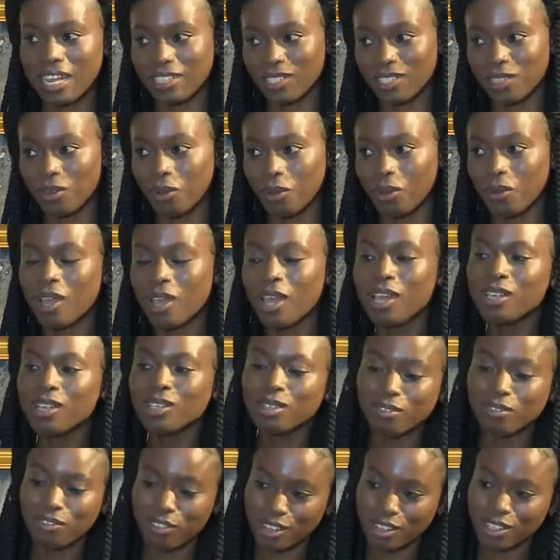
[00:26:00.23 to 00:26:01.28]
nice at all.
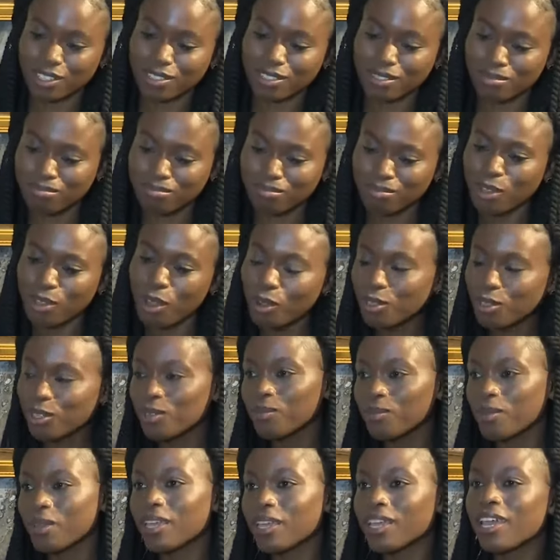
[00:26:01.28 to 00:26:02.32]
So yeah. first, talk
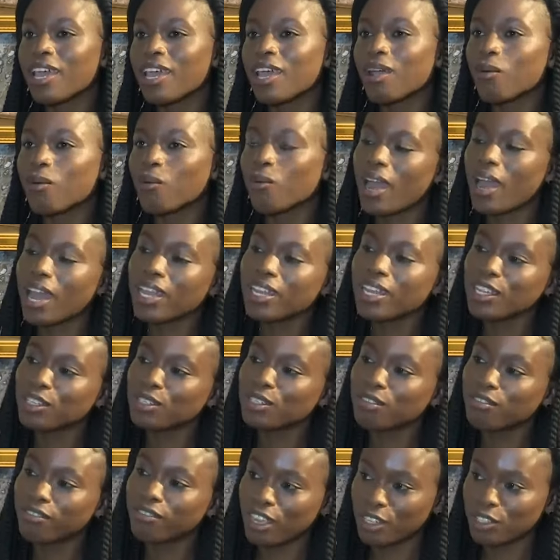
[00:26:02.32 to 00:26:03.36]
to me. Why did
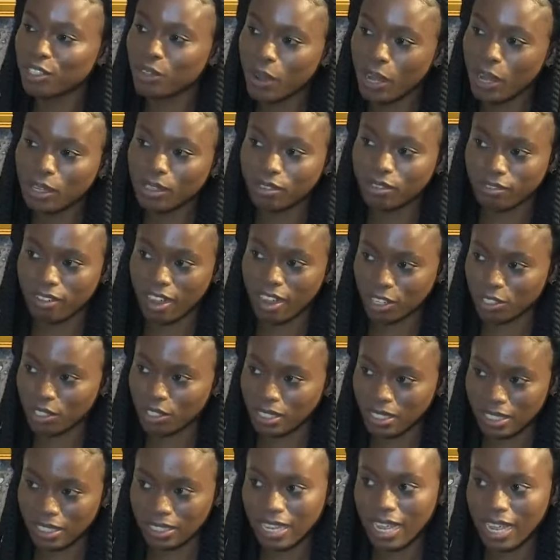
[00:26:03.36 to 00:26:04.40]
you venture into
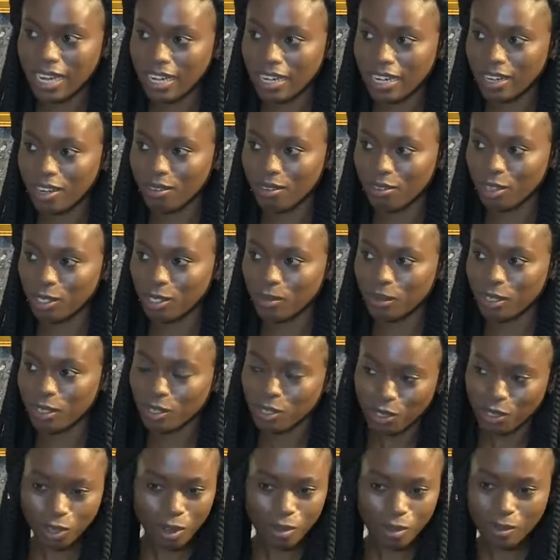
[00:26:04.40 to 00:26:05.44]
fashion designing in the first
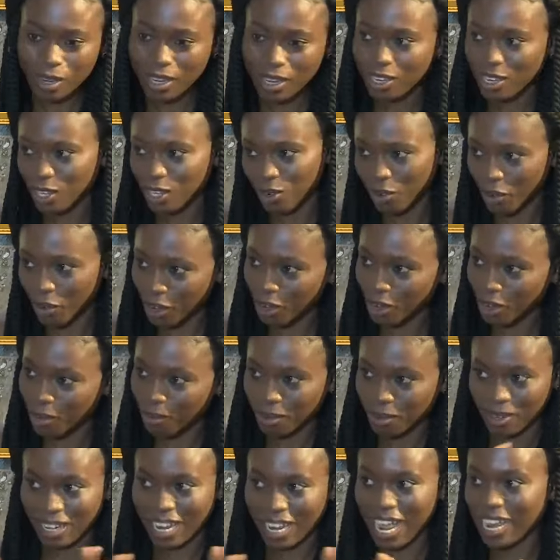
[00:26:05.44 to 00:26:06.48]
place? You told me growing
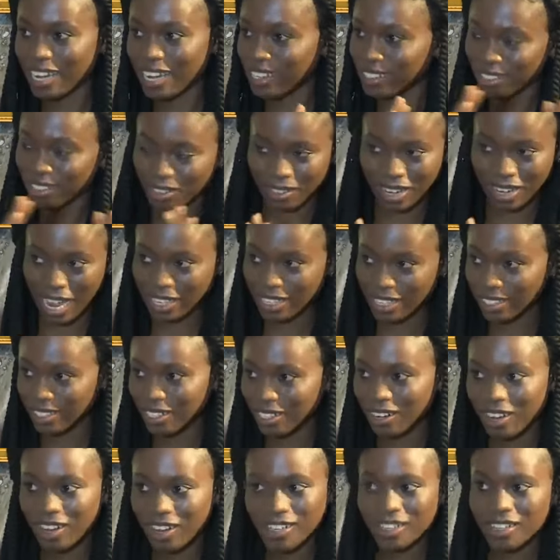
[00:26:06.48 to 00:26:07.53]
up you liked, you liked it
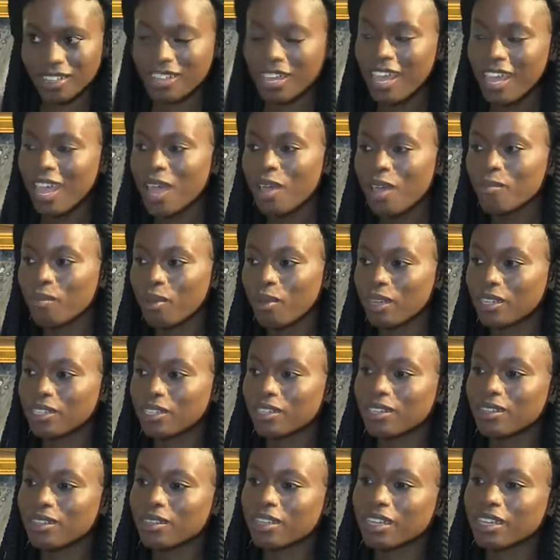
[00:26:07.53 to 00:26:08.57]
a lot, but
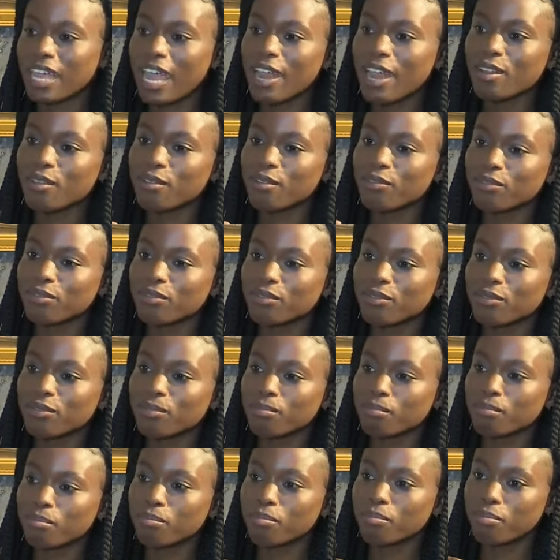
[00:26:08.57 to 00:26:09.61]
the kind of
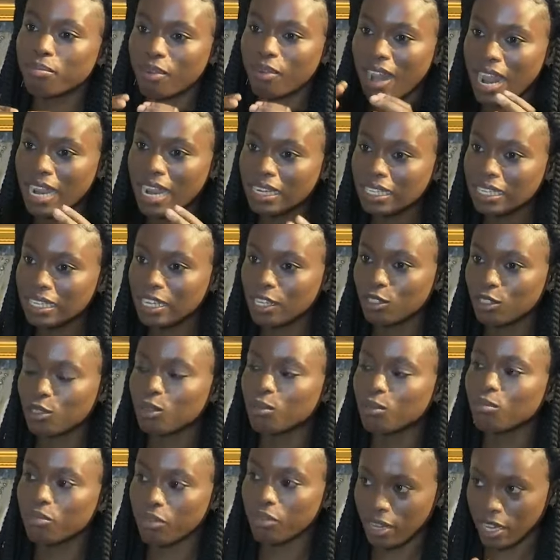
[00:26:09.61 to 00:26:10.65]
brand that
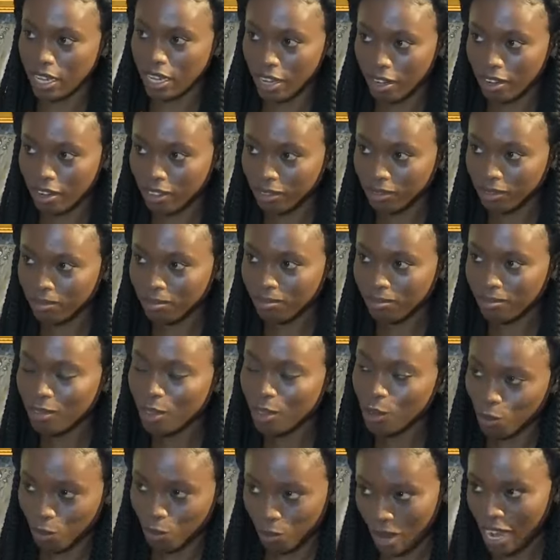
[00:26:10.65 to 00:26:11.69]
you're bringing up,
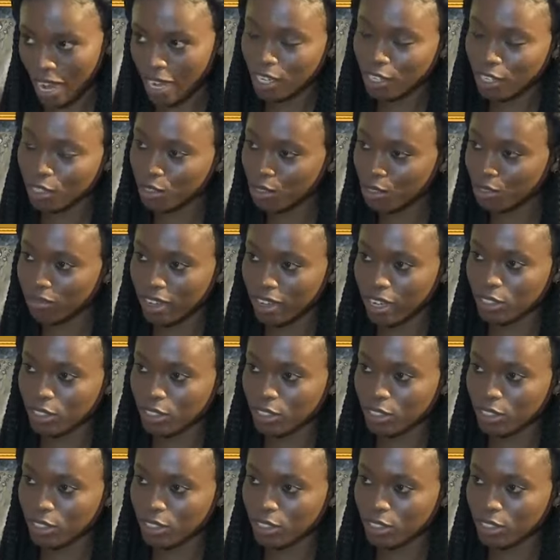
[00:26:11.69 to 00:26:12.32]
why did you